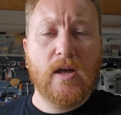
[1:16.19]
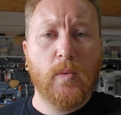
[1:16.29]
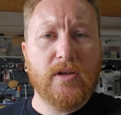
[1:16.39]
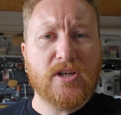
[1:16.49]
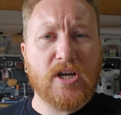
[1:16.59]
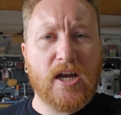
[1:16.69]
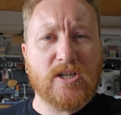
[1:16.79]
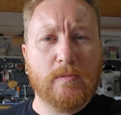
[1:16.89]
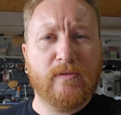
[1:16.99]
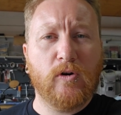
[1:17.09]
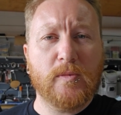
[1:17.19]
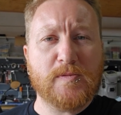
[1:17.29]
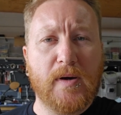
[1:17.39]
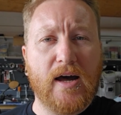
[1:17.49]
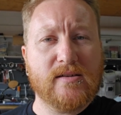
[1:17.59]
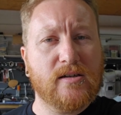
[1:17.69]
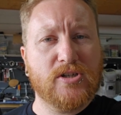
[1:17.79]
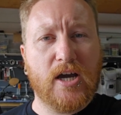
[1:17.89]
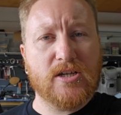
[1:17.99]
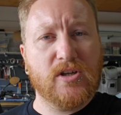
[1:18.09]
when you're changing performance parts that
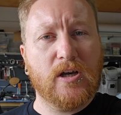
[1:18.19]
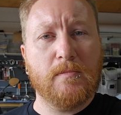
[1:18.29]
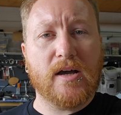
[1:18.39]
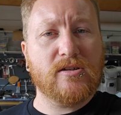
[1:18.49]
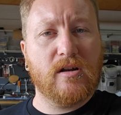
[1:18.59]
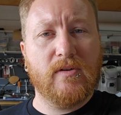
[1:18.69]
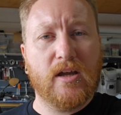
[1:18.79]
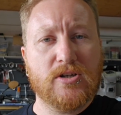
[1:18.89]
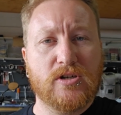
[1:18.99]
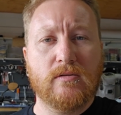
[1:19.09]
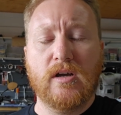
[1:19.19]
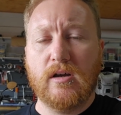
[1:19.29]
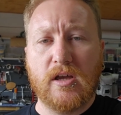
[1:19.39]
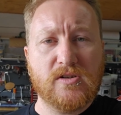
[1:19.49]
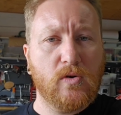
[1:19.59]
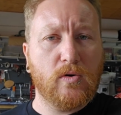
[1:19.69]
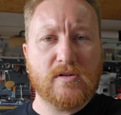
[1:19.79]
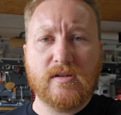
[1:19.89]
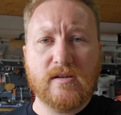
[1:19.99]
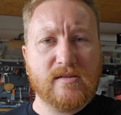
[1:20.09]
change the combustion of the engine,
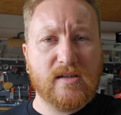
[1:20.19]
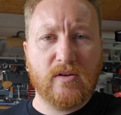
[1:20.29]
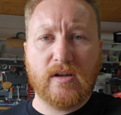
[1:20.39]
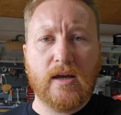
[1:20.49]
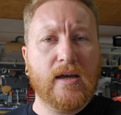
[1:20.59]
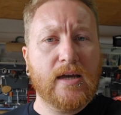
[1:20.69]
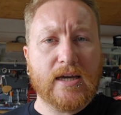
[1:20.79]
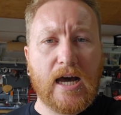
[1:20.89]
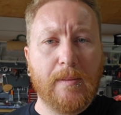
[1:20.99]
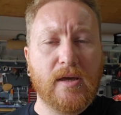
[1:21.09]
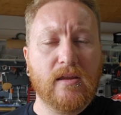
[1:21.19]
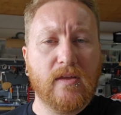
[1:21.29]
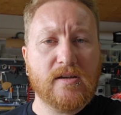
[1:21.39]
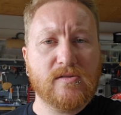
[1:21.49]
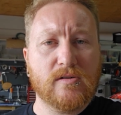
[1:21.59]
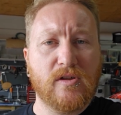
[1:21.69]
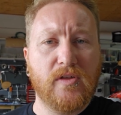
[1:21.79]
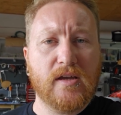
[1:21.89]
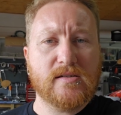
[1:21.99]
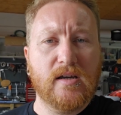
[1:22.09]
exhaust, cylinder, carby, these sorts of
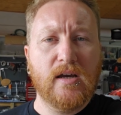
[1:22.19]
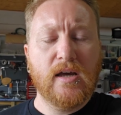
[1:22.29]
things,